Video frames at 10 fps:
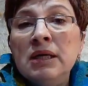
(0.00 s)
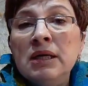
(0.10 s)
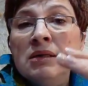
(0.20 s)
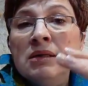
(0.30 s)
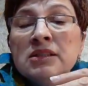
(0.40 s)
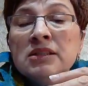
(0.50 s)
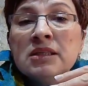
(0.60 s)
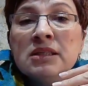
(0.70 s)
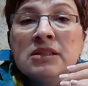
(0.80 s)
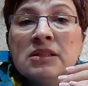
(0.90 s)

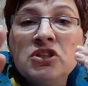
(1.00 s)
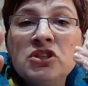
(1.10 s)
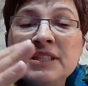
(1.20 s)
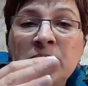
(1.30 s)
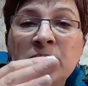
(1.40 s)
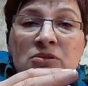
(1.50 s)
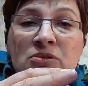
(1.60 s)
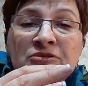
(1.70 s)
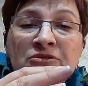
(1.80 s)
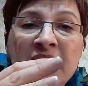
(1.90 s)
it's not just about
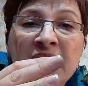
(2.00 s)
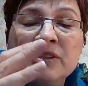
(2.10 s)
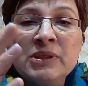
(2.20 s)
felt.